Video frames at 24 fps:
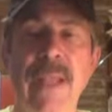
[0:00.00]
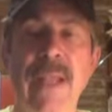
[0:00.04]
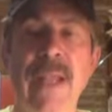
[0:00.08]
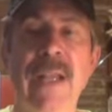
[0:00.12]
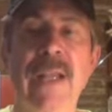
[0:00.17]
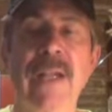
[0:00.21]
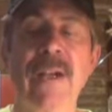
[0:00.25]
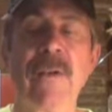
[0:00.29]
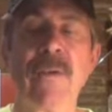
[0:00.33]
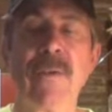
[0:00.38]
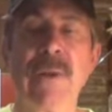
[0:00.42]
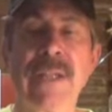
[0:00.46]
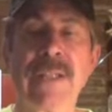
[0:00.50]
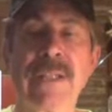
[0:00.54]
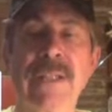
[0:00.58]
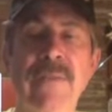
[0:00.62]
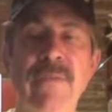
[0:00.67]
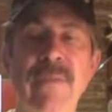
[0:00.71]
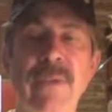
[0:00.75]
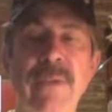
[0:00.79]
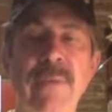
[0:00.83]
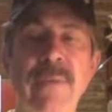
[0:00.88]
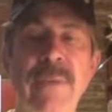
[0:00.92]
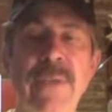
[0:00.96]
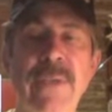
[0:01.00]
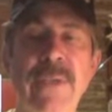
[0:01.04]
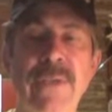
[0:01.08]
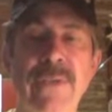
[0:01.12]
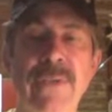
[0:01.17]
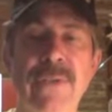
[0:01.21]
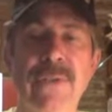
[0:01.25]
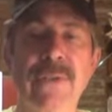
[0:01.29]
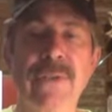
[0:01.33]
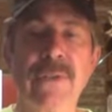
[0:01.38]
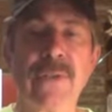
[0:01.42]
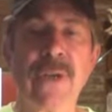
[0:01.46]
and aggressively
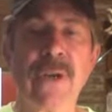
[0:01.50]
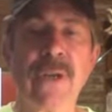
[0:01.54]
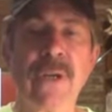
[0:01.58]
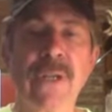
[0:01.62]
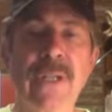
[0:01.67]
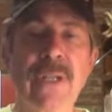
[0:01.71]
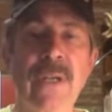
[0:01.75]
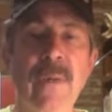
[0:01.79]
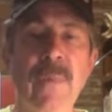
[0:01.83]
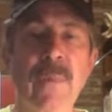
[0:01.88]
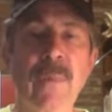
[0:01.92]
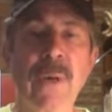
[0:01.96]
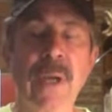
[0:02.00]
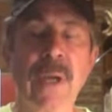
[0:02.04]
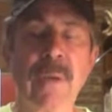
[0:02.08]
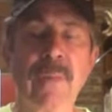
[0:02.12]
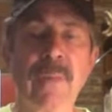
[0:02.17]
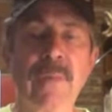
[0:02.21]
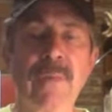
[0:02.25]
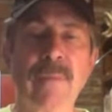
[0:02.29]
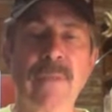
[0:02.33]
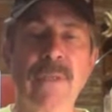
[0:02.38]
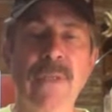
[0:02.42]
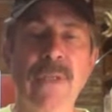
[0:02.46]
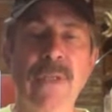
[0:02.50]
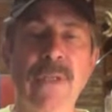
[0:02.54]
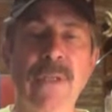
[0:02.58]
reduce our litter problem